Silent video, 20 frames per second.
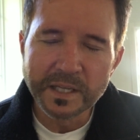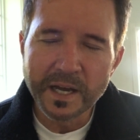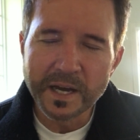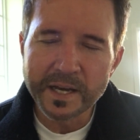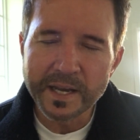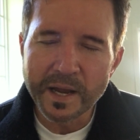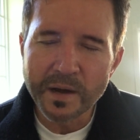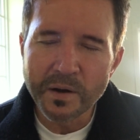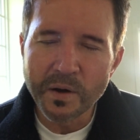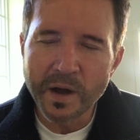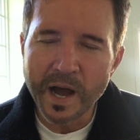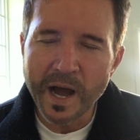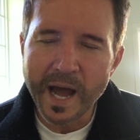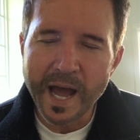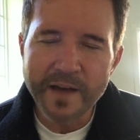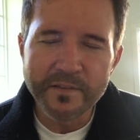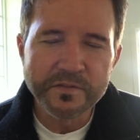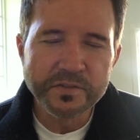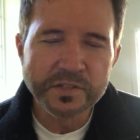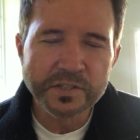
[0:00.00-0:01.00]
God, I, I,
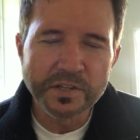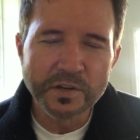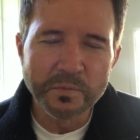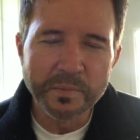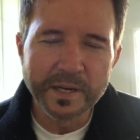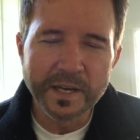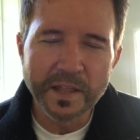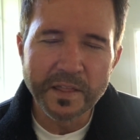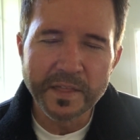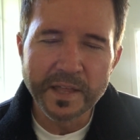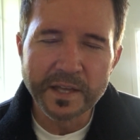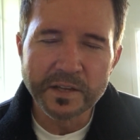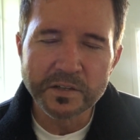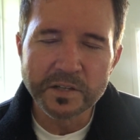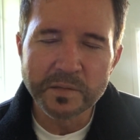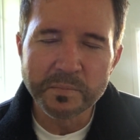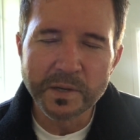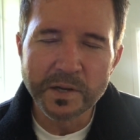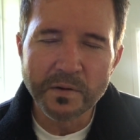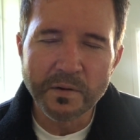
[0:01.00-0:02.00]
have so many things
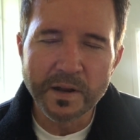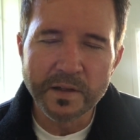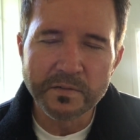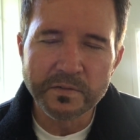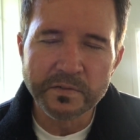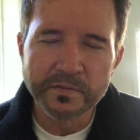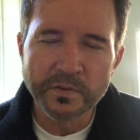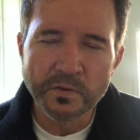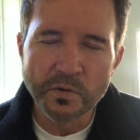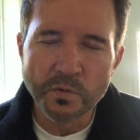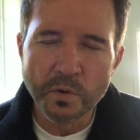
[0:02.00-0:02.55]
to be grateful for.